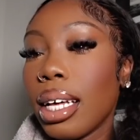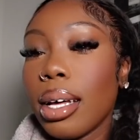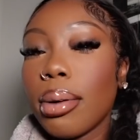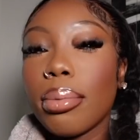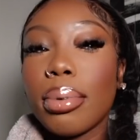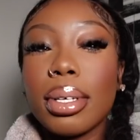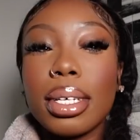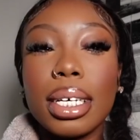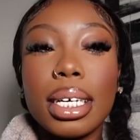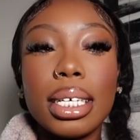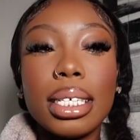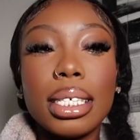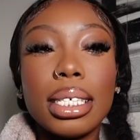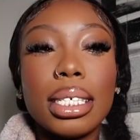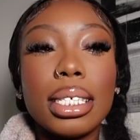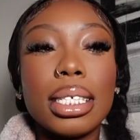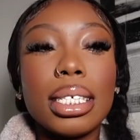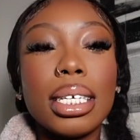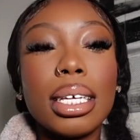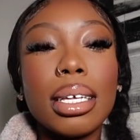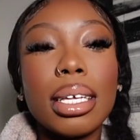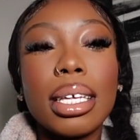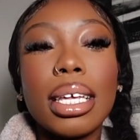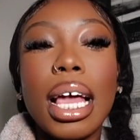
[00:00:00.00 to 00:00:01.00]
Because
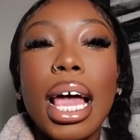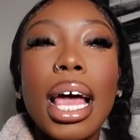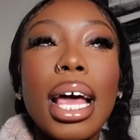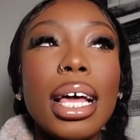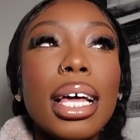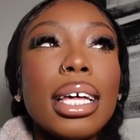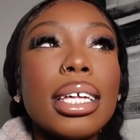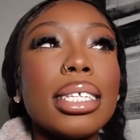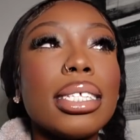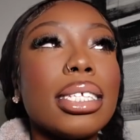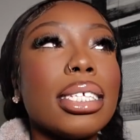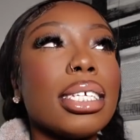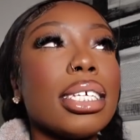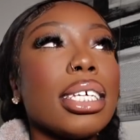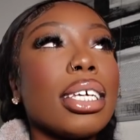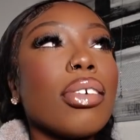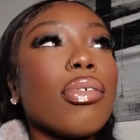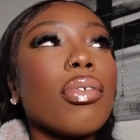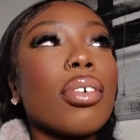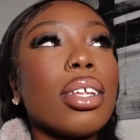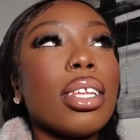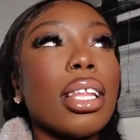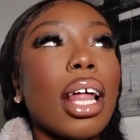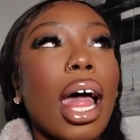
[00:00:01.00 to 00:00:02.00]
to get to
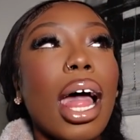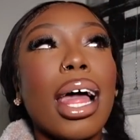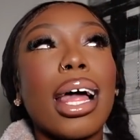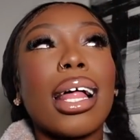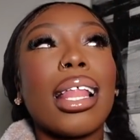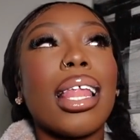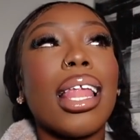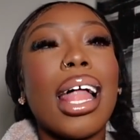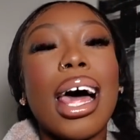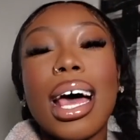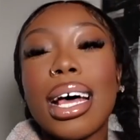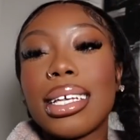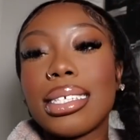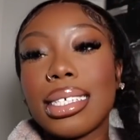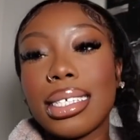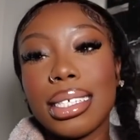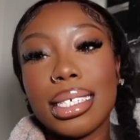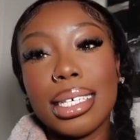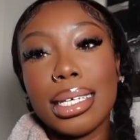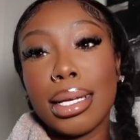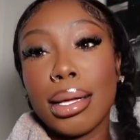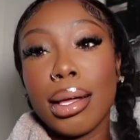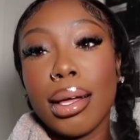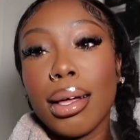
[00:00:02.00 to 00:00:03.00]
even that
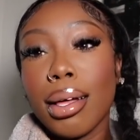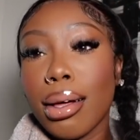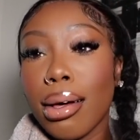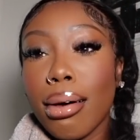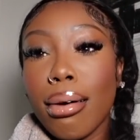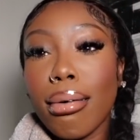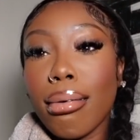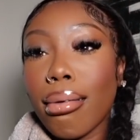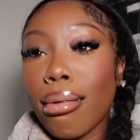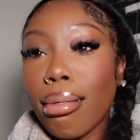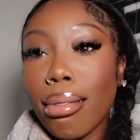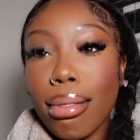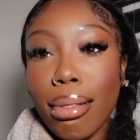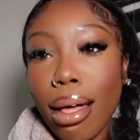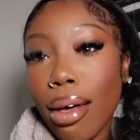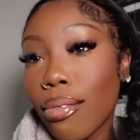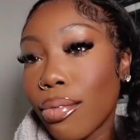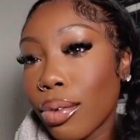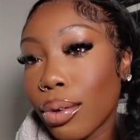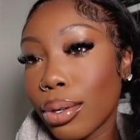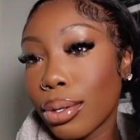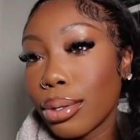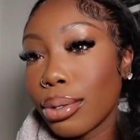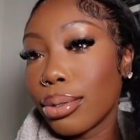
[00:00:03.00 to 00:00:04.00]
classy
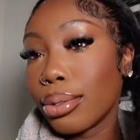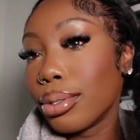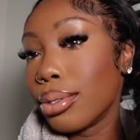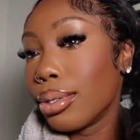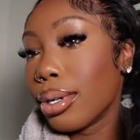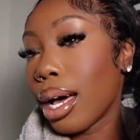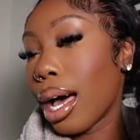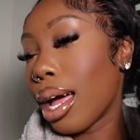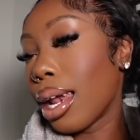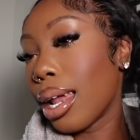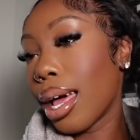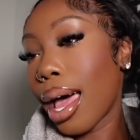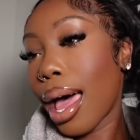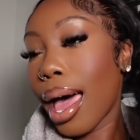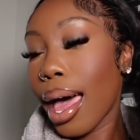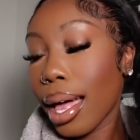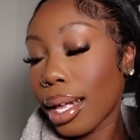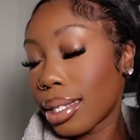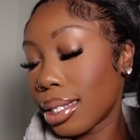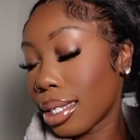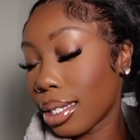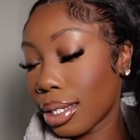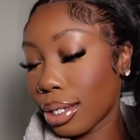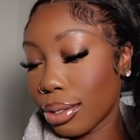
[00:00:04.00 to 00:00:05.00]
level, you gotta
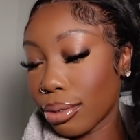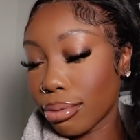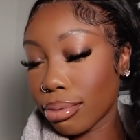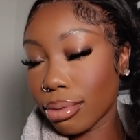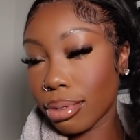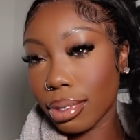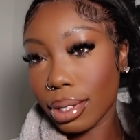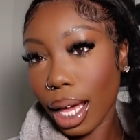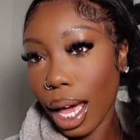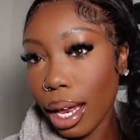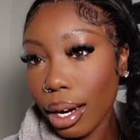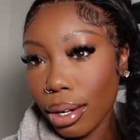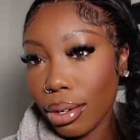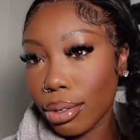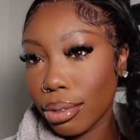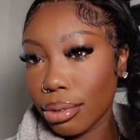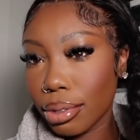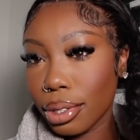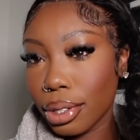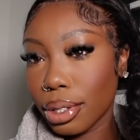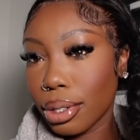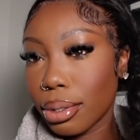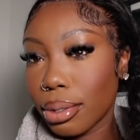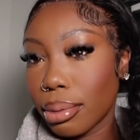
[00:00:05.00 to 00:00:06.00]
act a little ghetto,
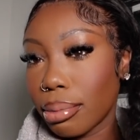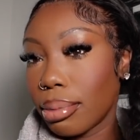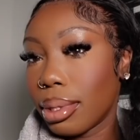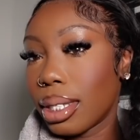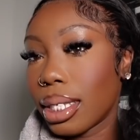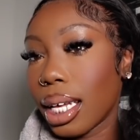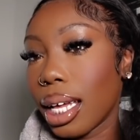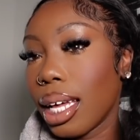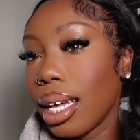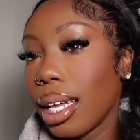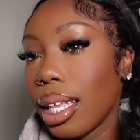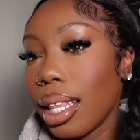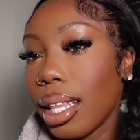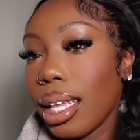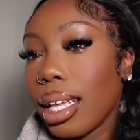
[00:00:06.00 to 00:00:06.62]
you know what I'm saying?